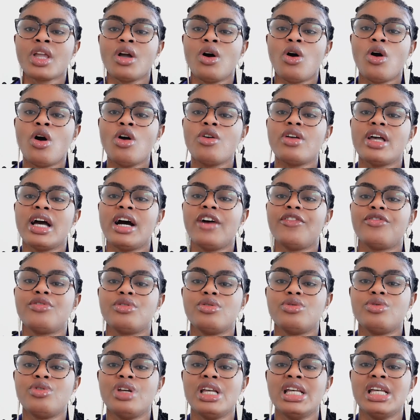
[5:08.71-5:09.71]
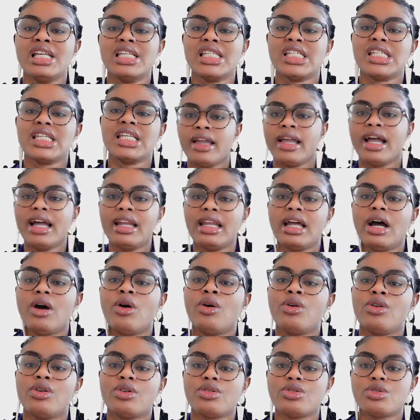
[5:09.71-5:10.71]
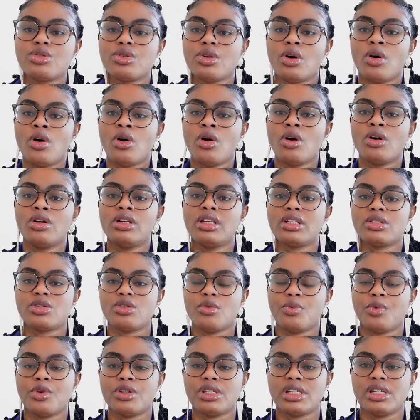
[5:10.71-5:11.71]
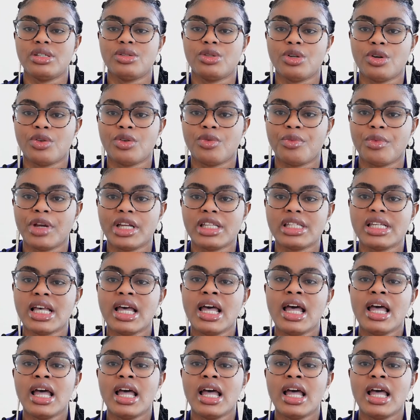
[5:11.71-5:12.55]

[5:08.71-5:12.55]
All you have to do is gather all the supporting documents.